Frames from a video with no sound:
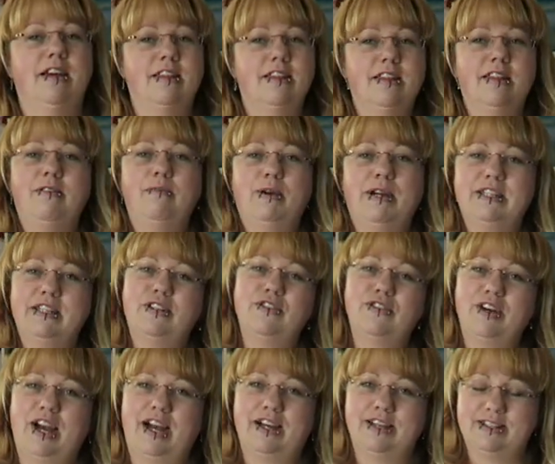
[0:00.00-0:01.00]
then the wedding
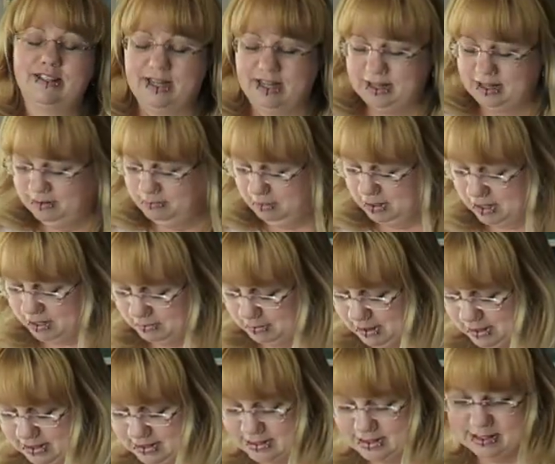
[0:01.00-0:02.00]
dress and the bigger
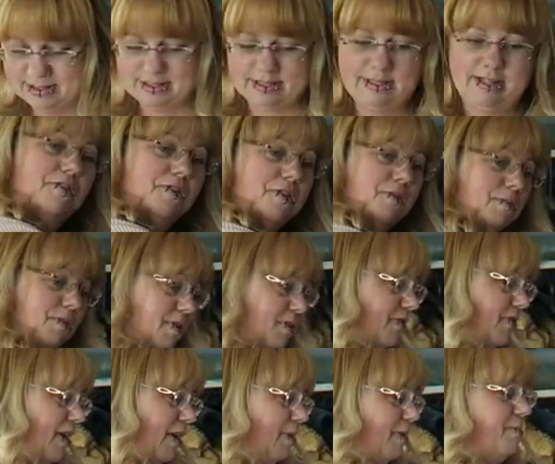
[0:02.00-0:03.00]
pieces form the
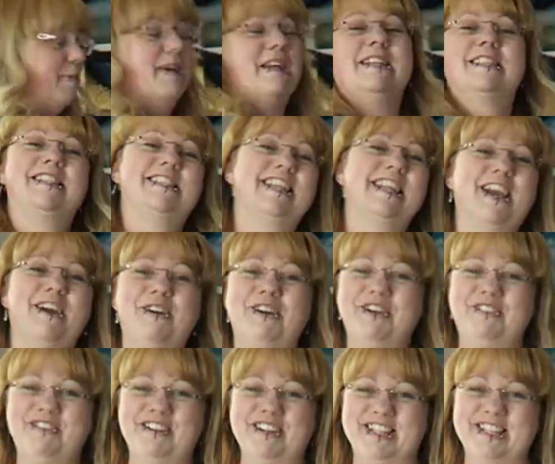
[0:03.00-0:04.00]
flowy bits to go
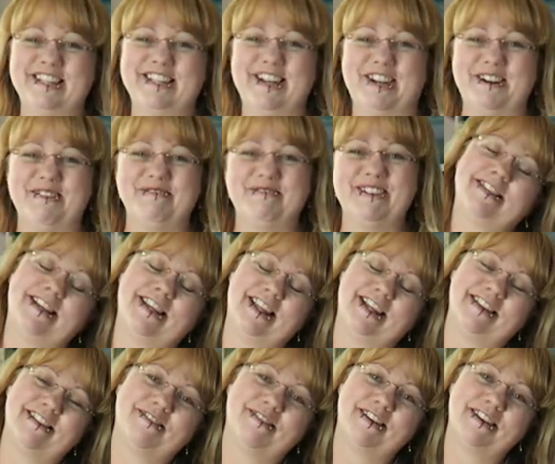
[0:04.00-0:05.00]
over the top. So
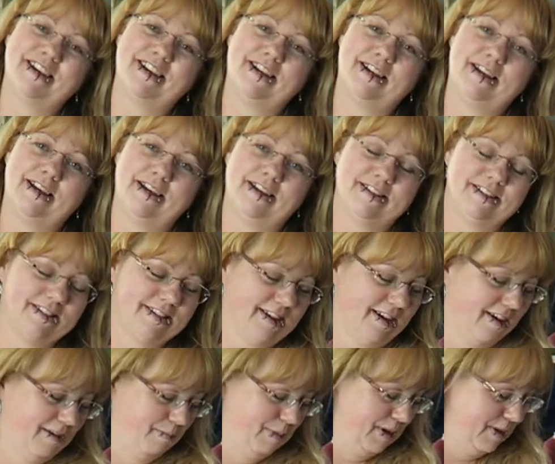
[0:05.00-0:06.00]
that's what I'm going to start